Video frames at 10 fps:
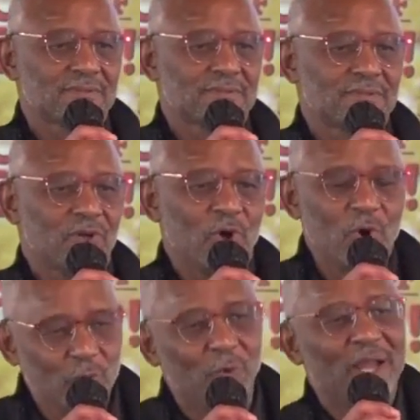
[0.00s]
who
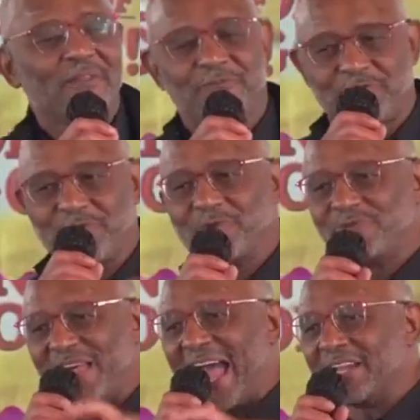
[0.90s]
went through that
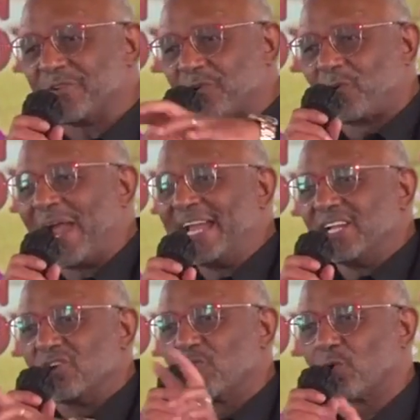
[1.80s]
great
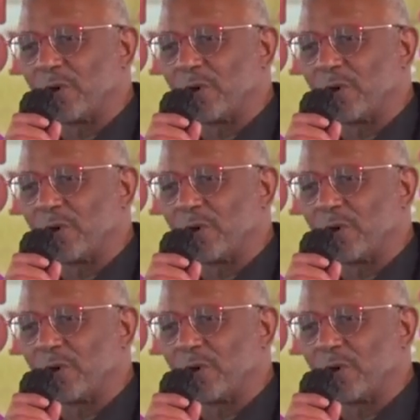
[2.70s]
grief.